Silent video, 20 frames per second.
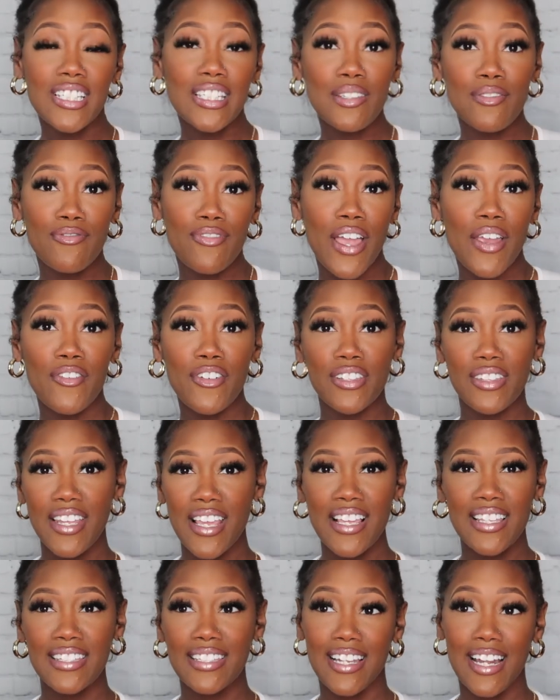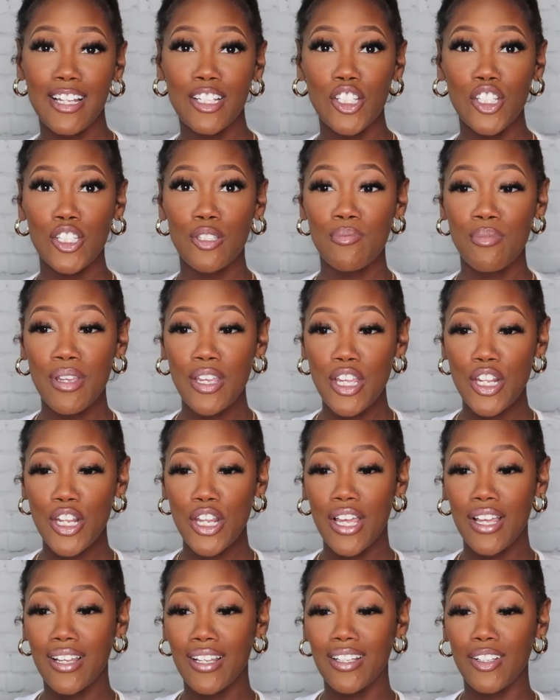some favorite things that I've just
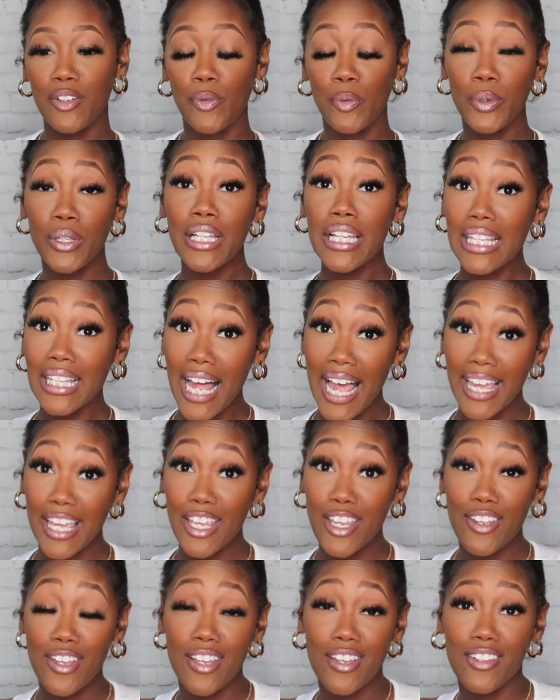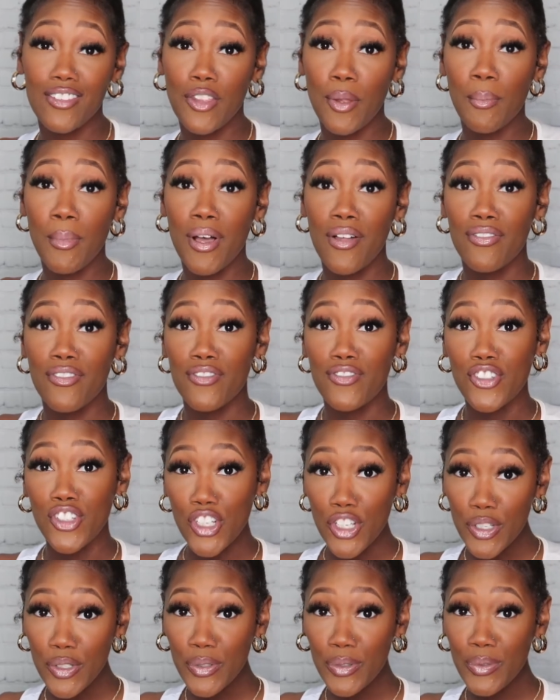been really liking in the month of
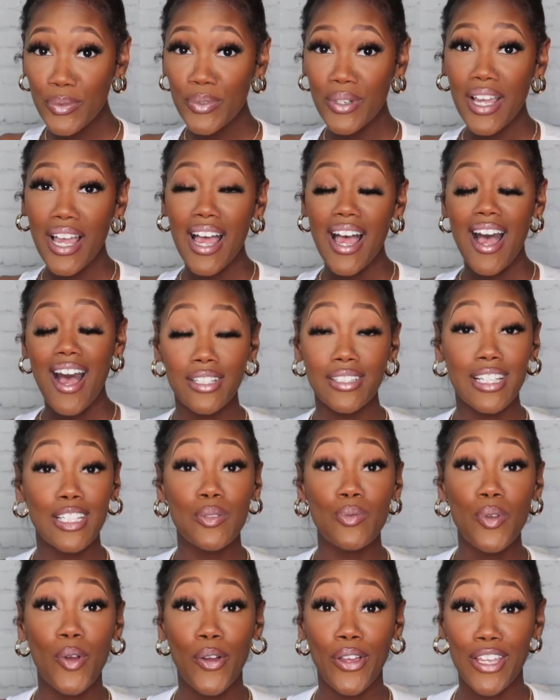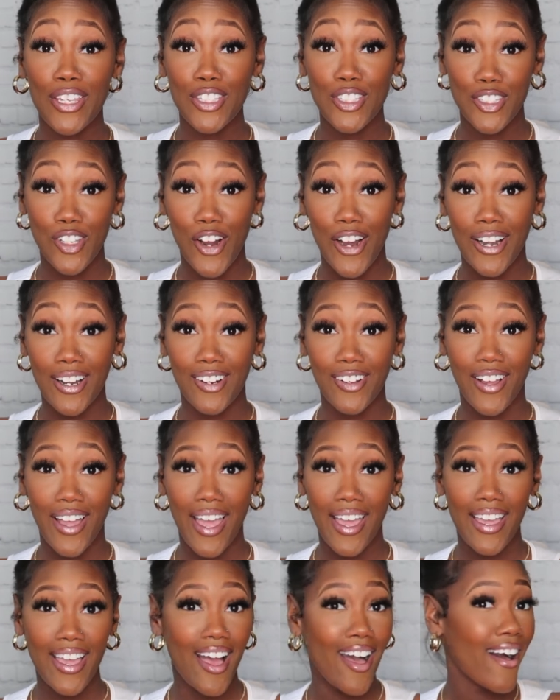June. Nonetheless, we're gonna get started,
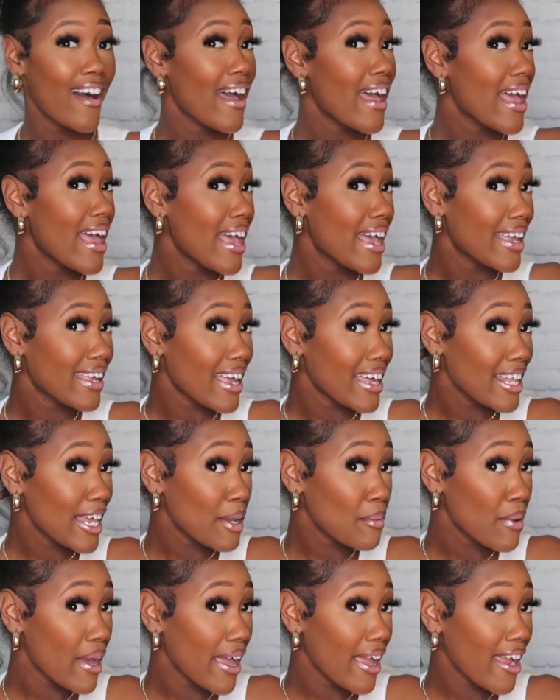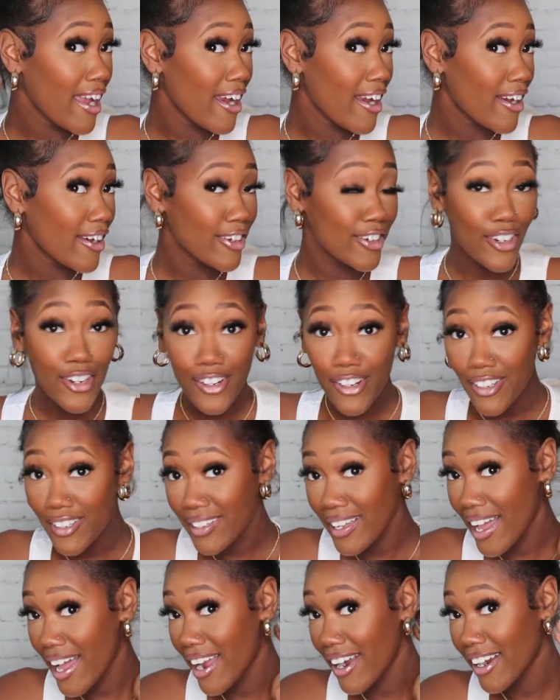okay, y'all? Y'all like my hair? Your
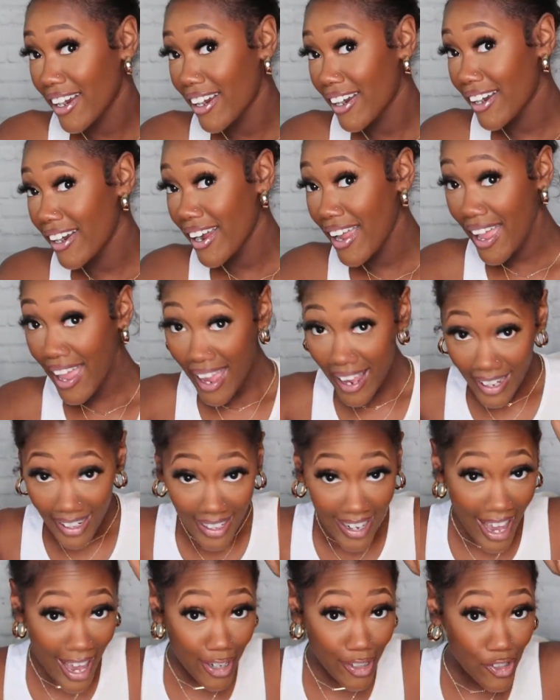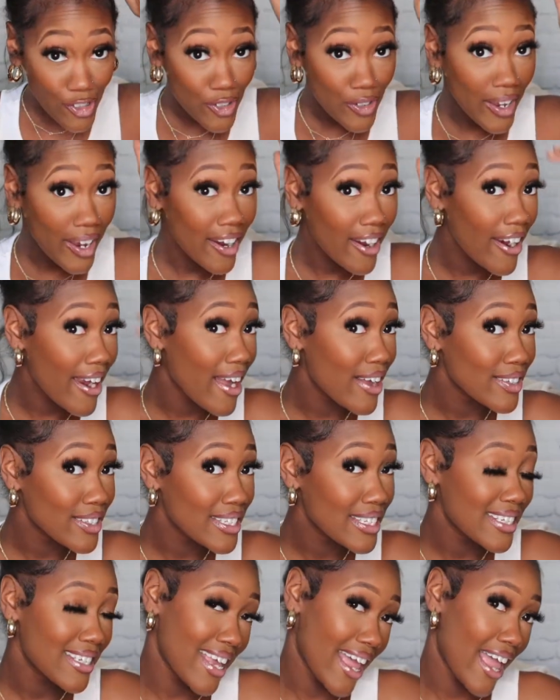girl got her natural hair
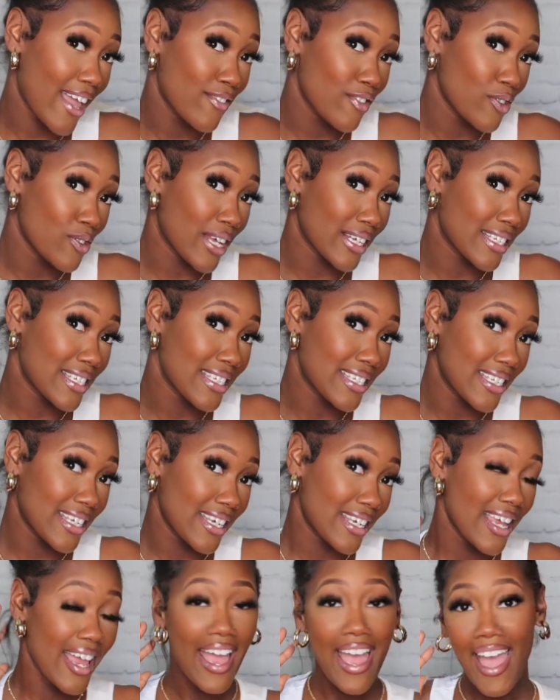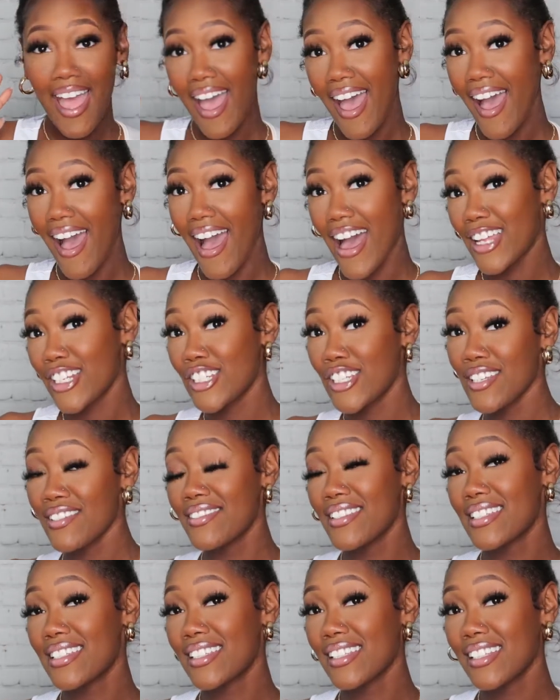out today. If you like to see how I
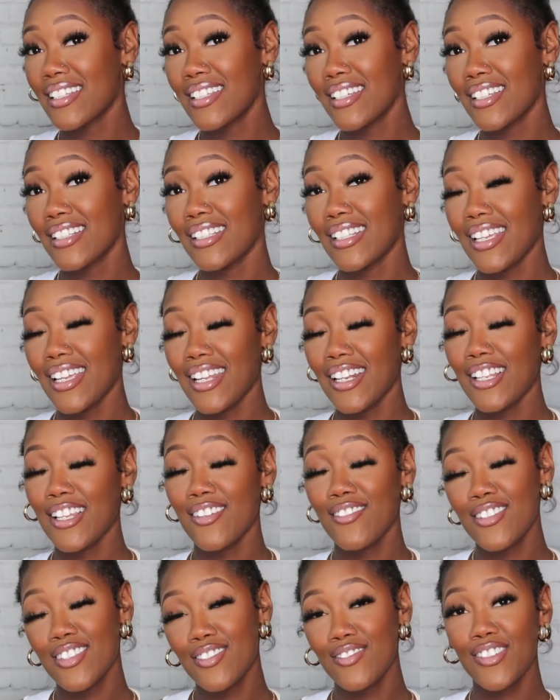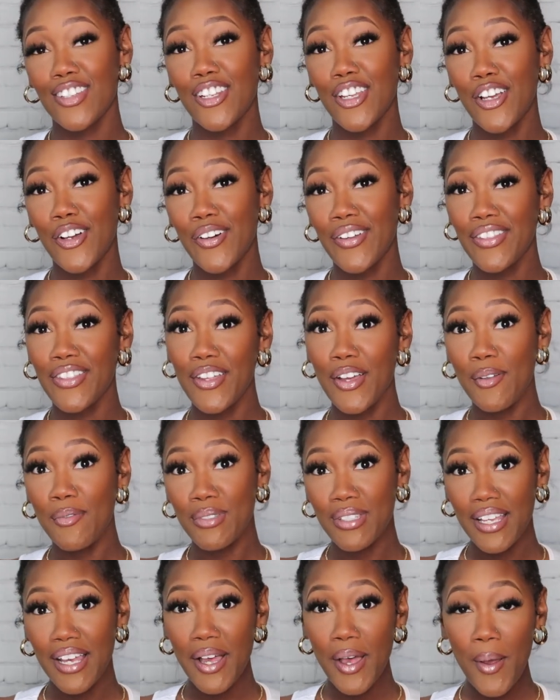achieve this look, then give this video a
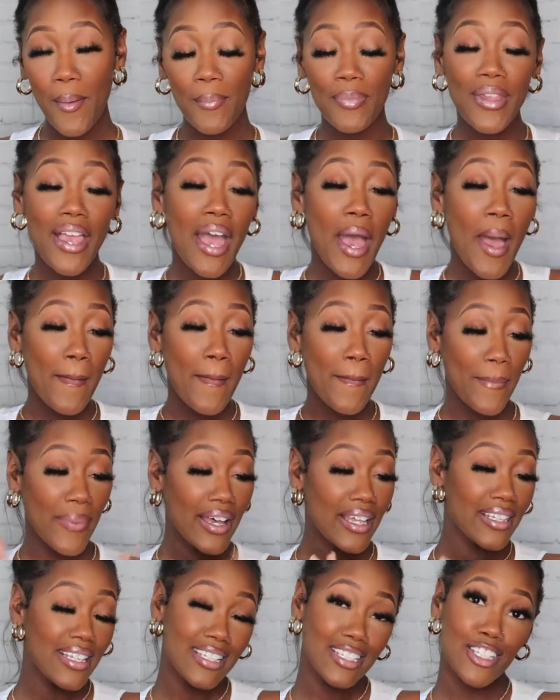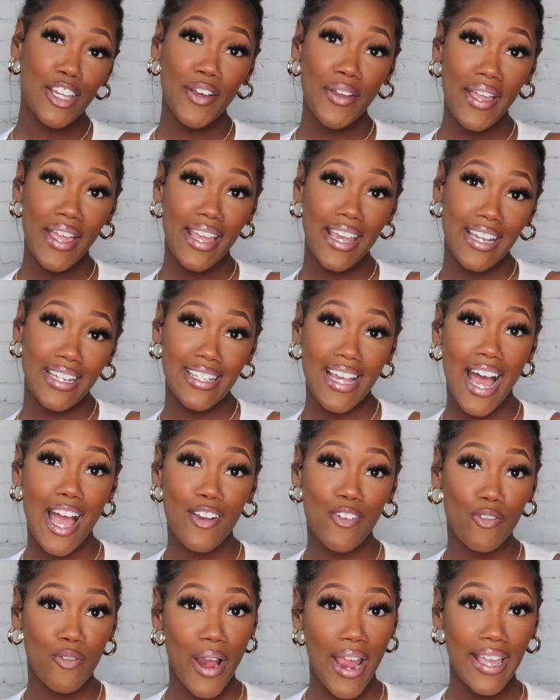thumbs up. But let's go ahead and
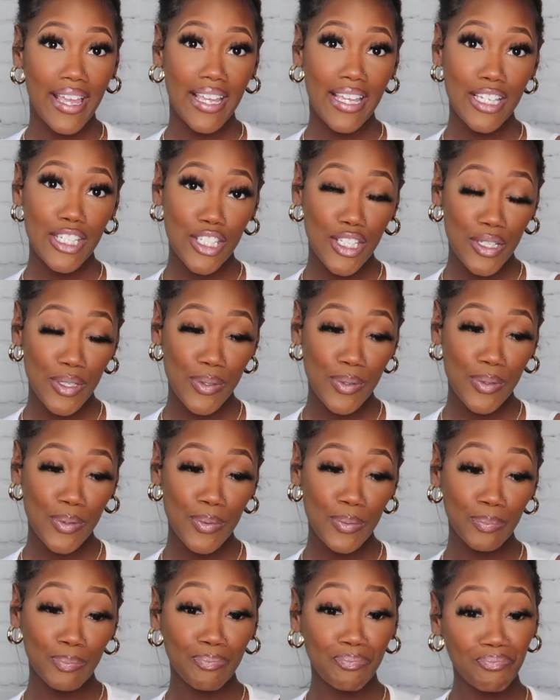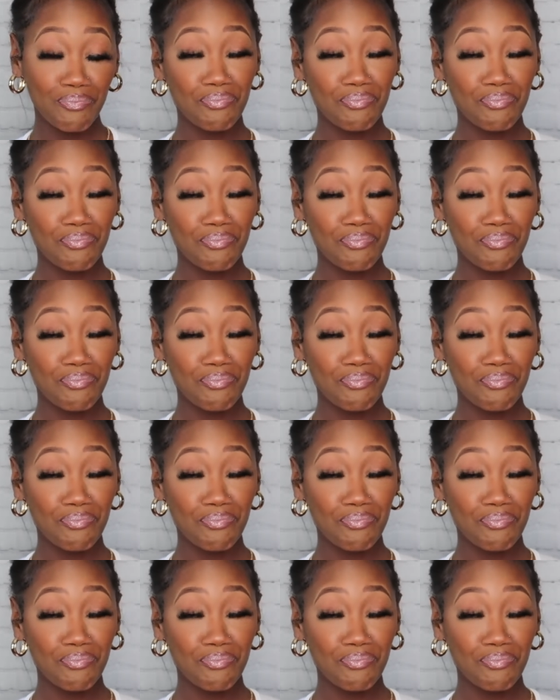dive right into